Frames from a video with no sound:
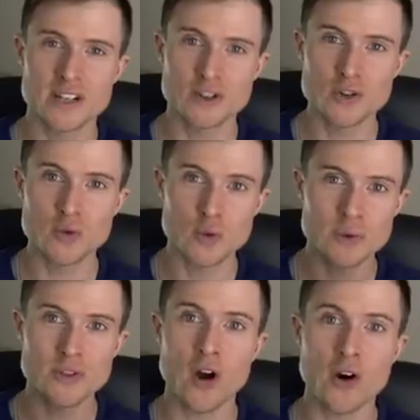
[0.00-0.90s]
to do would
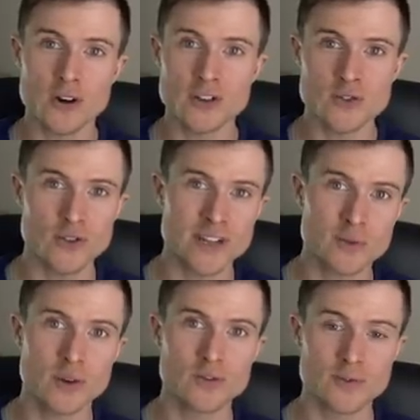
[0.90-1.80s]
be the hardest for
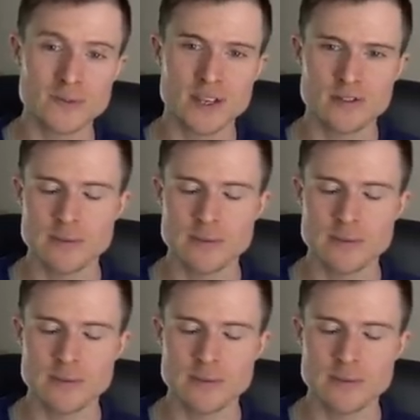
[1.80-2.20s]
anyone from South